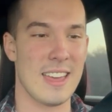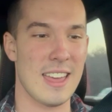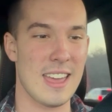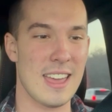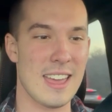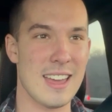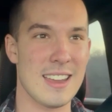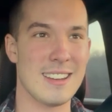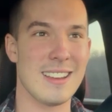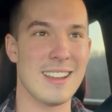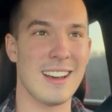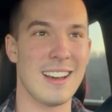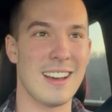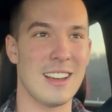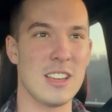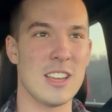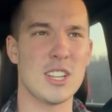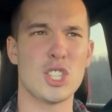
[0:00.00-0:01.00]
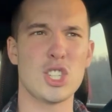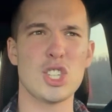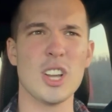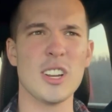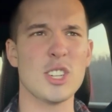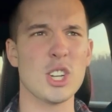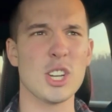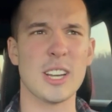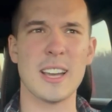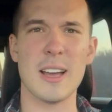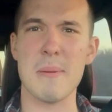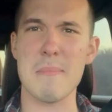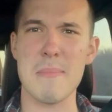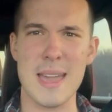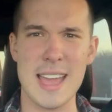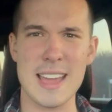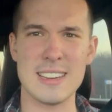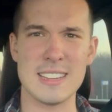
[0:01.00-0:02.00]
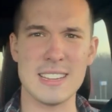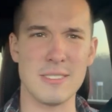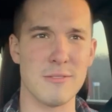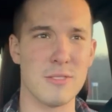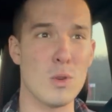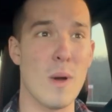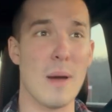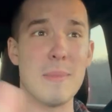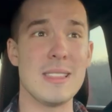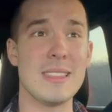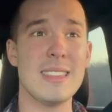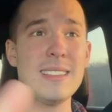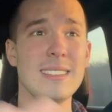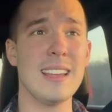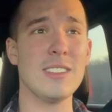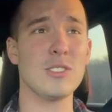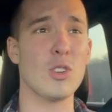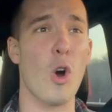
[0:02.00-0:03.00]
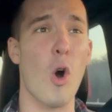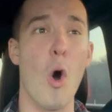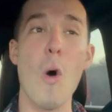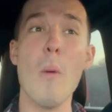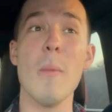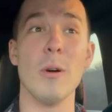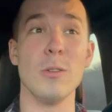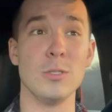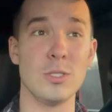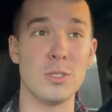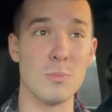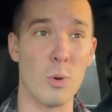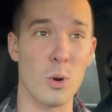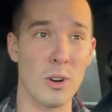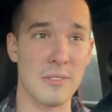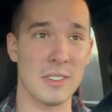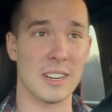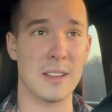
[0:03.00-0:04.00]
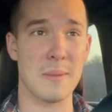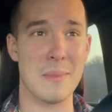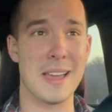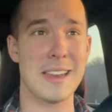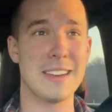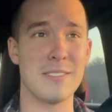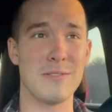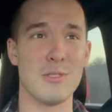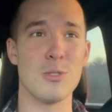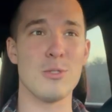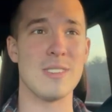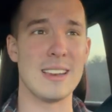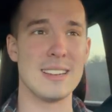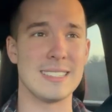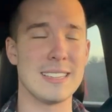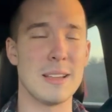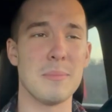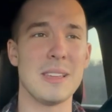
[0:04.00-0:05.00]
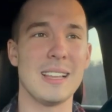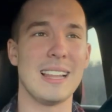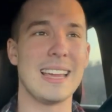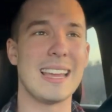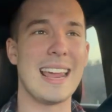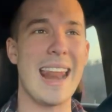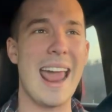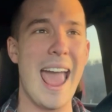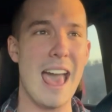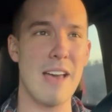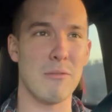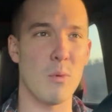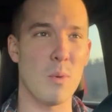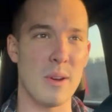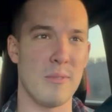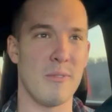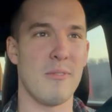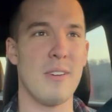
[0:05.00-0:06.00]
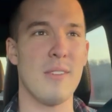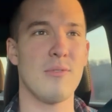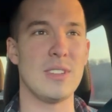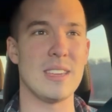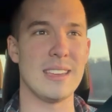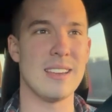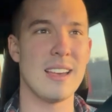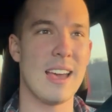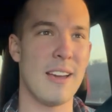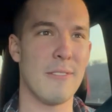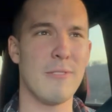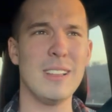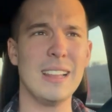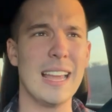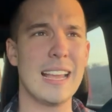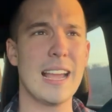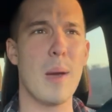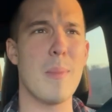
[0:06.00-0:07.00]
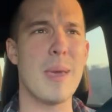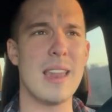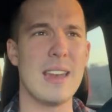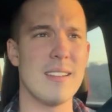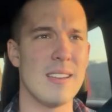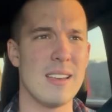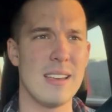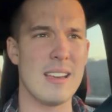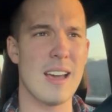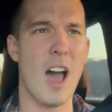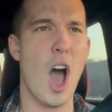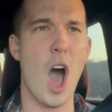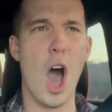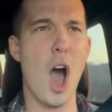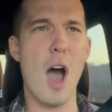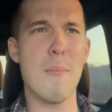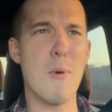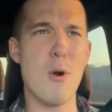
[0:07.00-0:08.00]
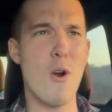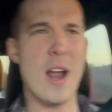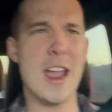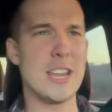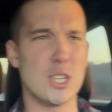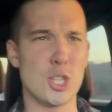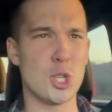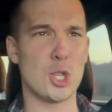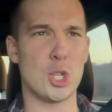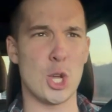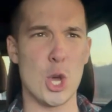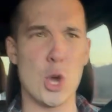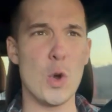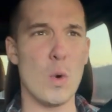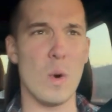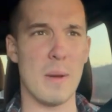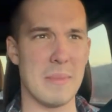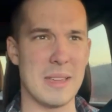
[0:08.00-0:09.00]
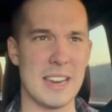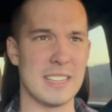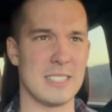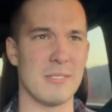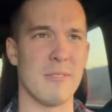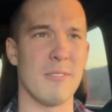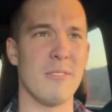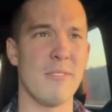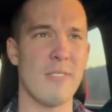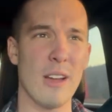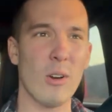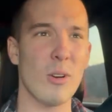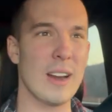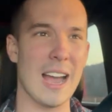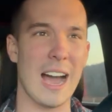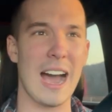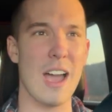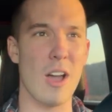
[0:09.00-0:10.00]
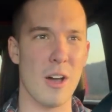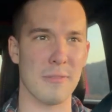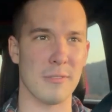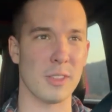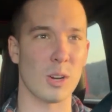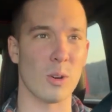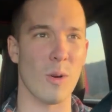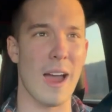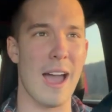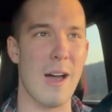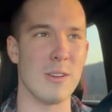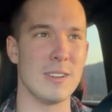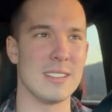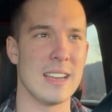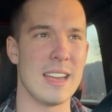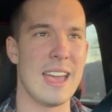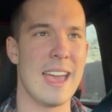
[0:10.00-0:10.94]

and uh, it's such a commanding view. I mean, this has almost more of a commanding view than something like an F-150. I feel like I'm in a Hummer H2. I mean, it's very high off the ground,